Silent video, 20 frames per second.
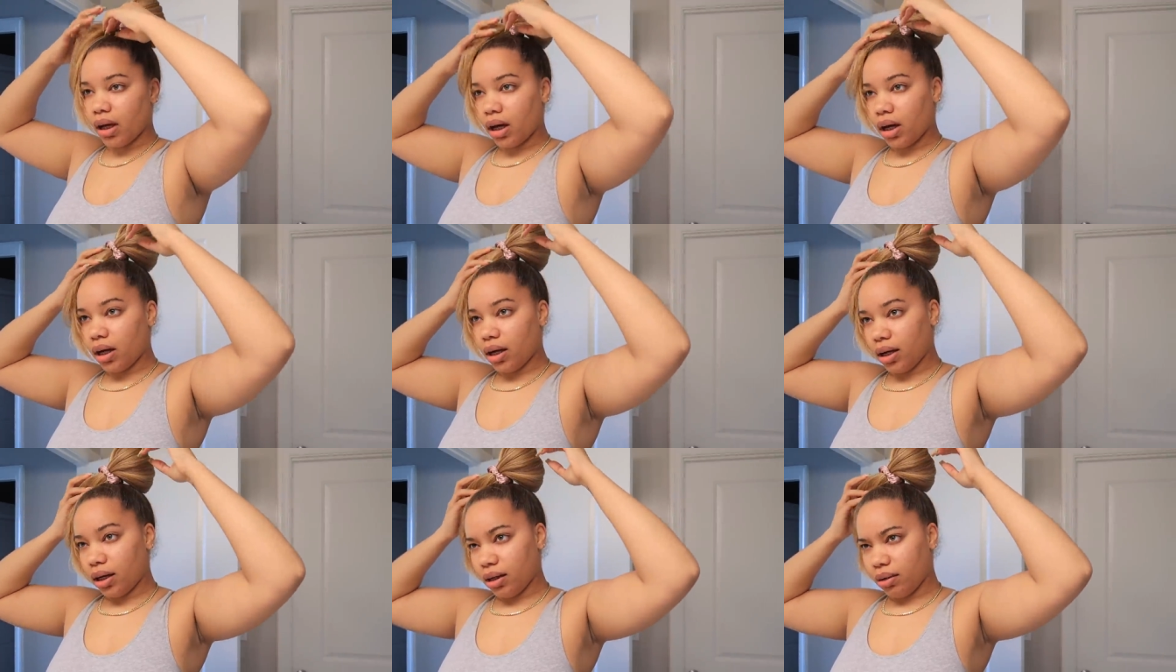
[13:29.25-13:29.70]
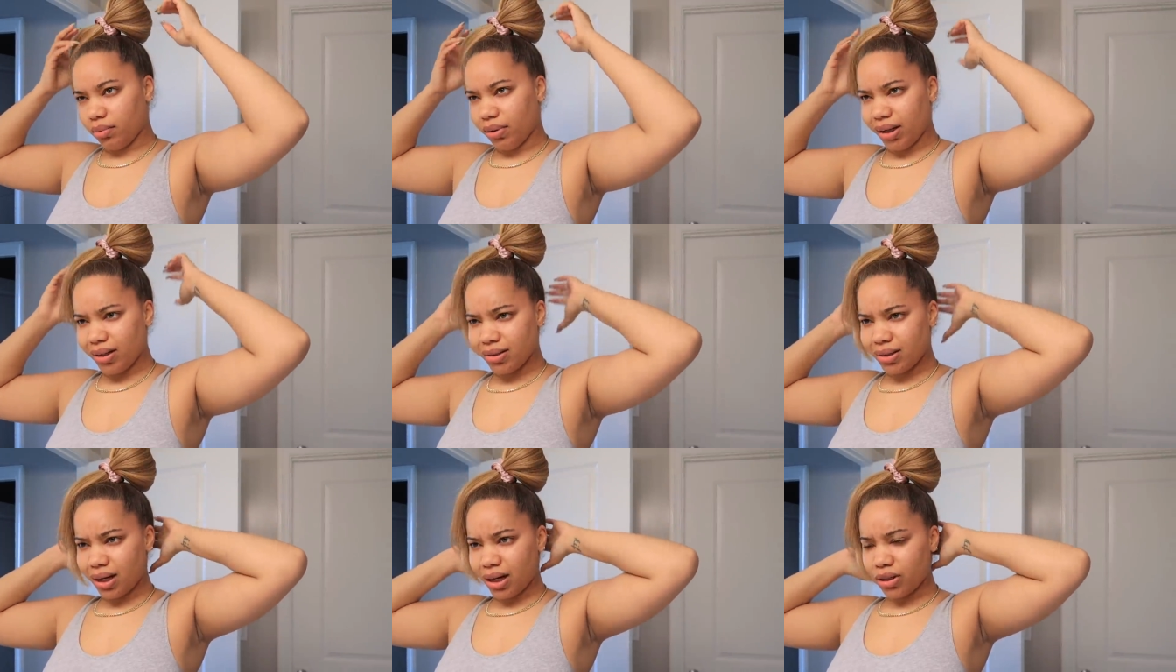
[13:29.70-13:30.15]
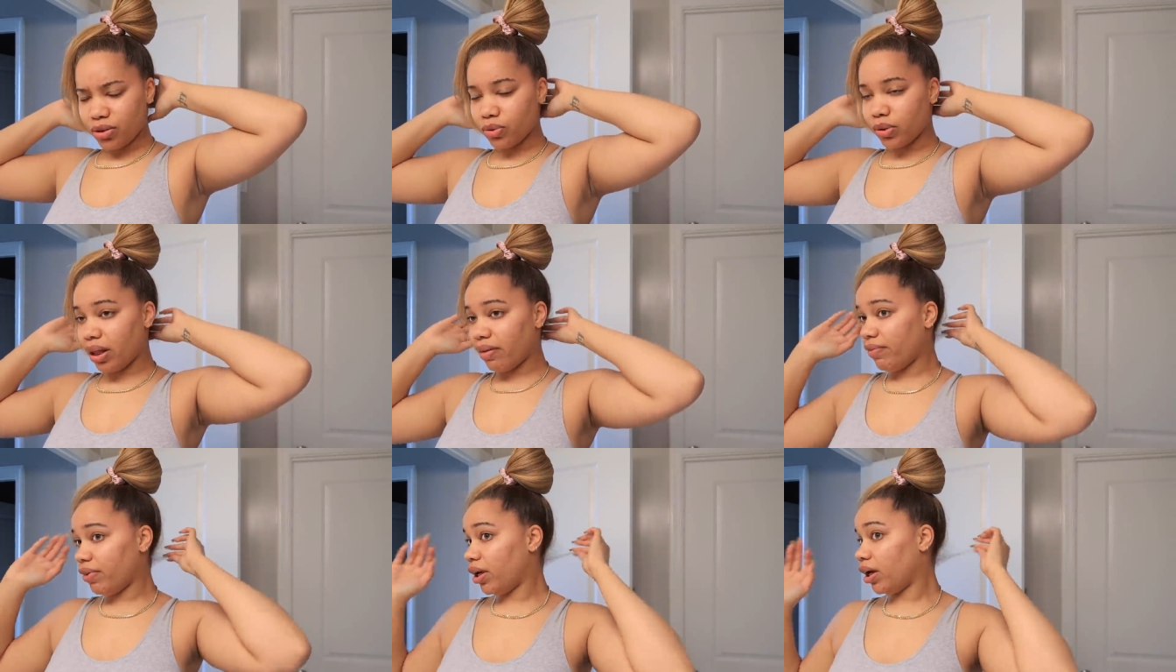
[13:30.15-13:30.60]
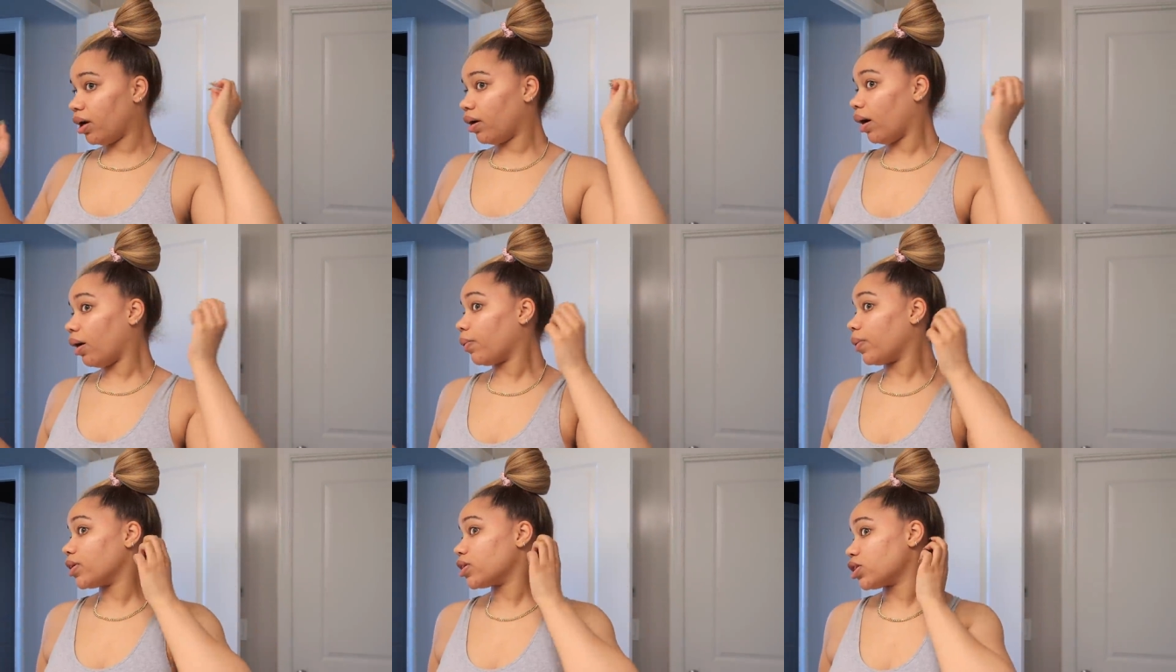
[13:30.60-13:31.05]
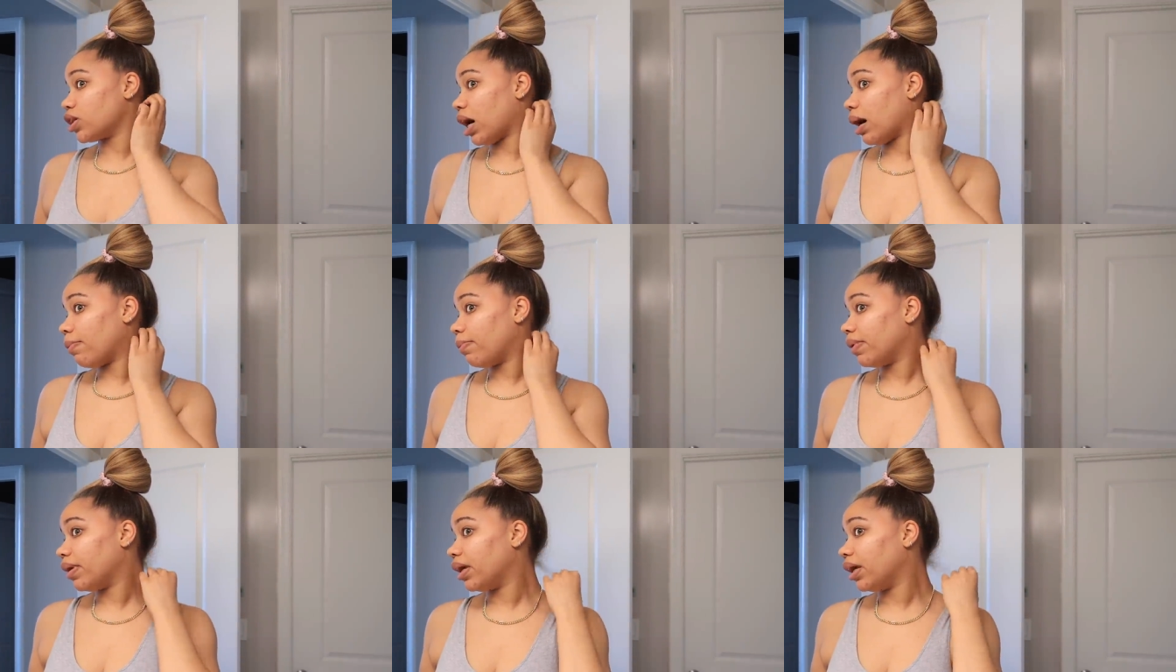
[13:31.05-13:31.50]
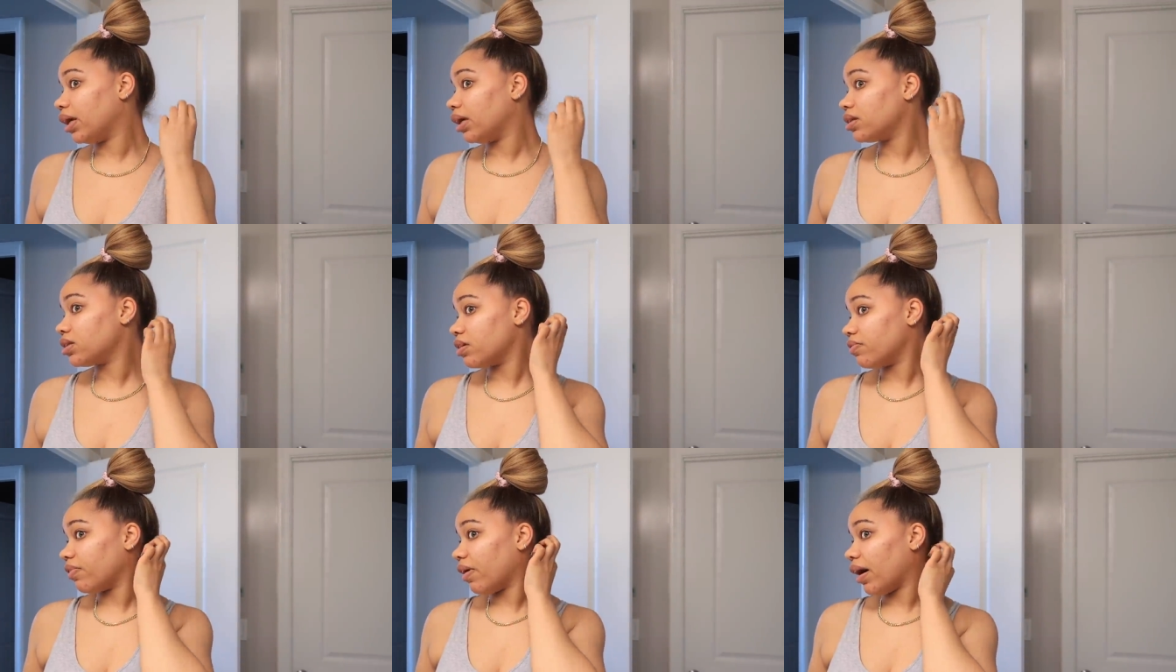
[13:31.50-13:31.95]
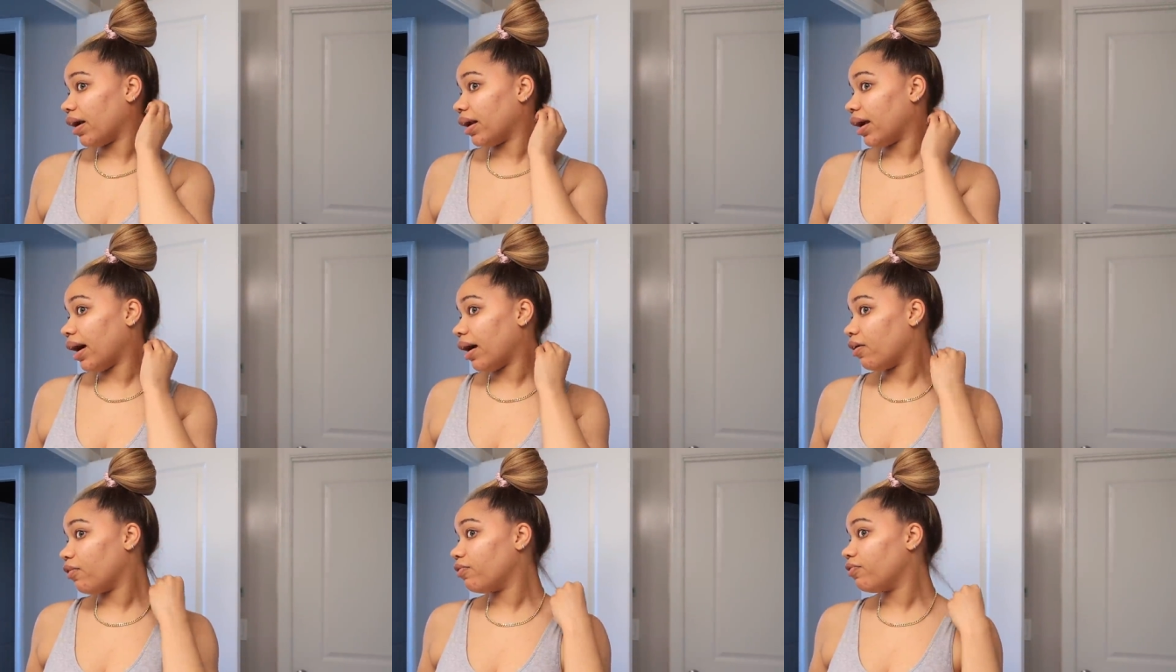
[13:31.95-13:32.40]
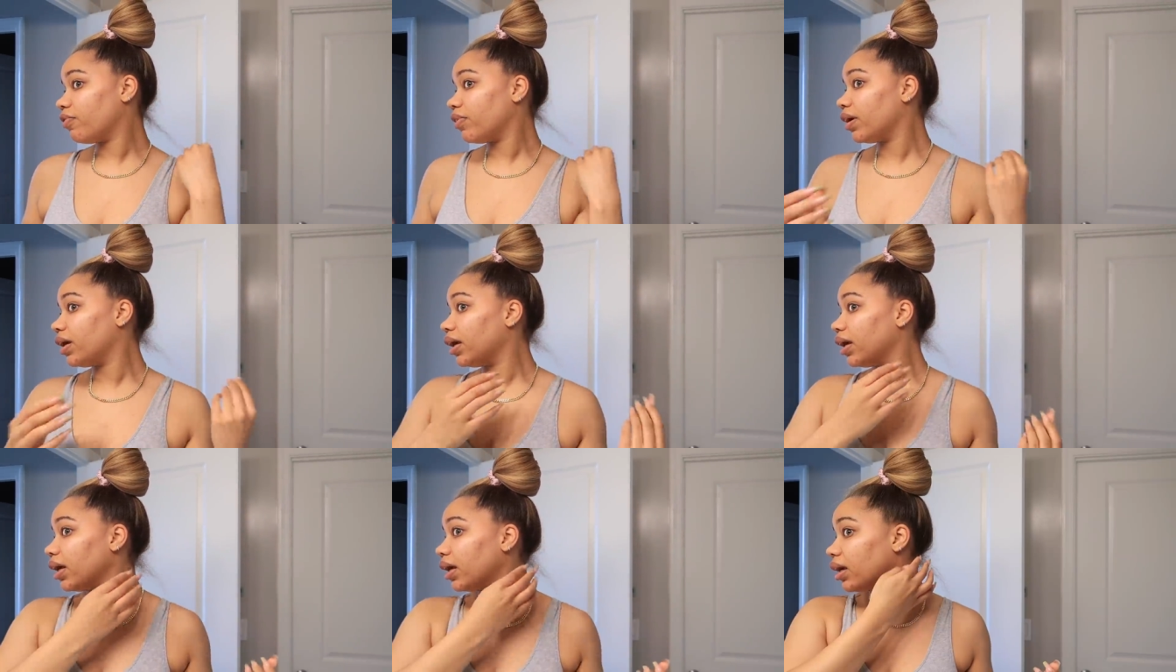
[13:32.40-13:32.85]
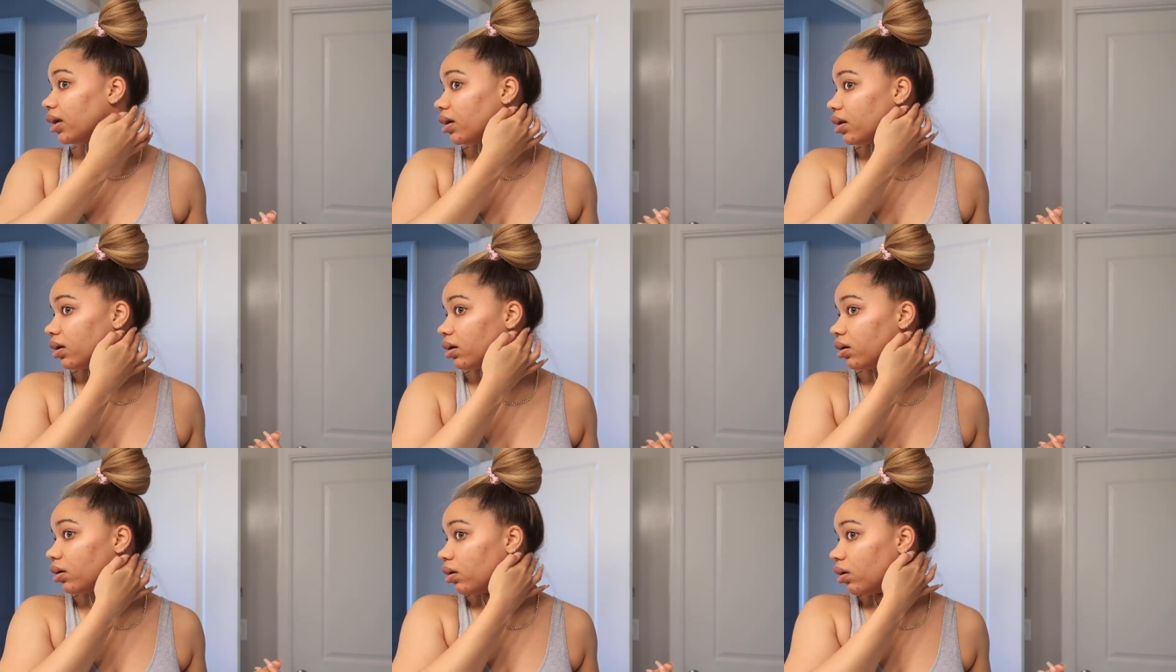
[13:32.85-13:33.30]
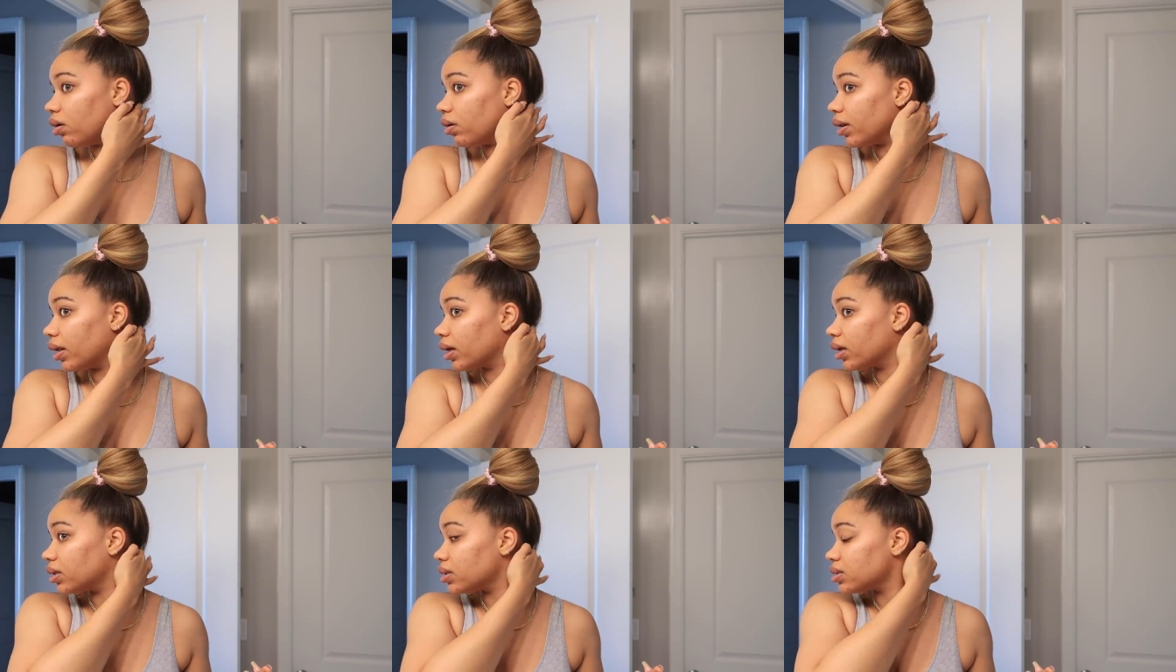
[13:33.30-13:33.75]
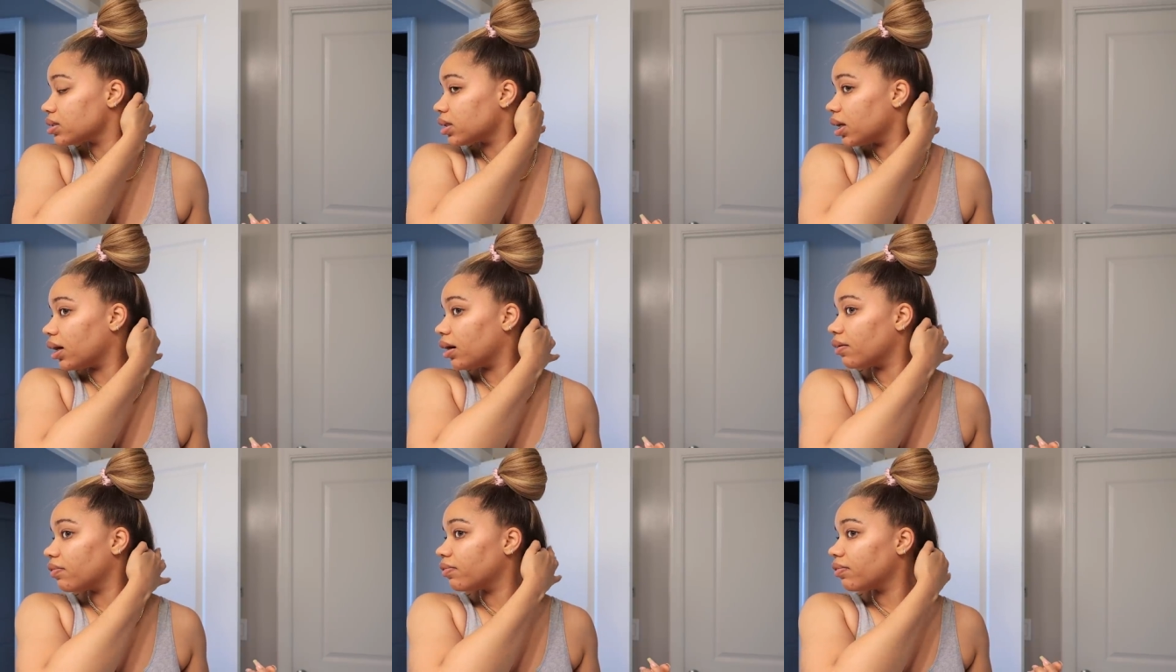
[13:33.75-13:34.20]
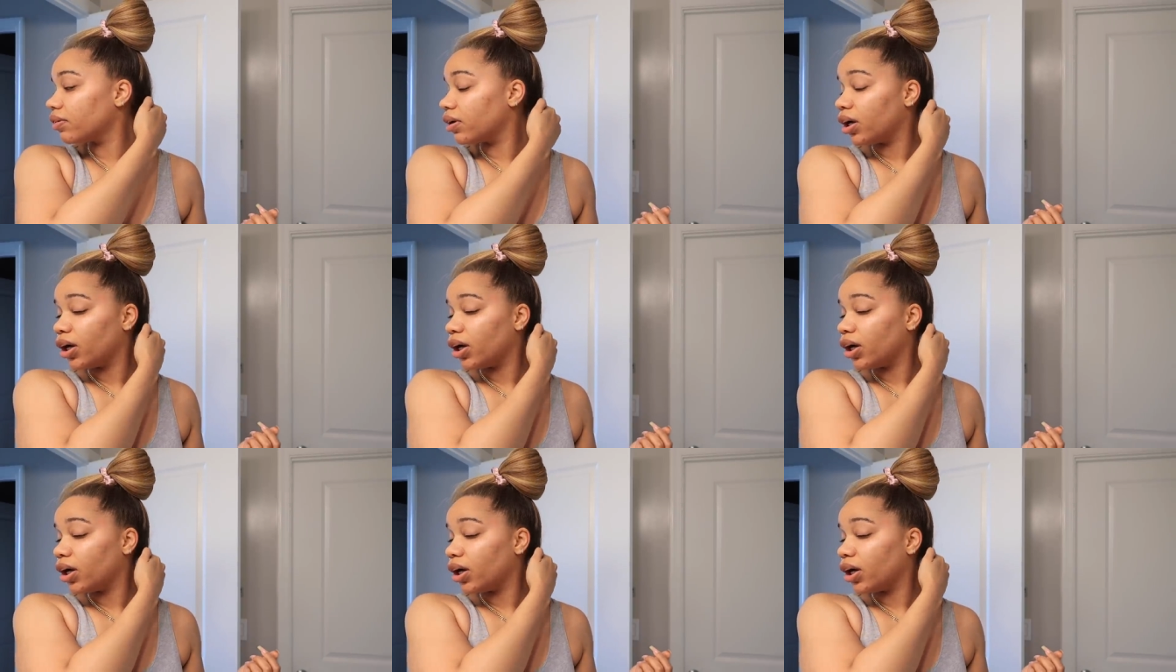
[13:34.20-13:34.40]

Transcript: uh, what else did I do in that video? I went shopping to find an outfit, all that good stuff.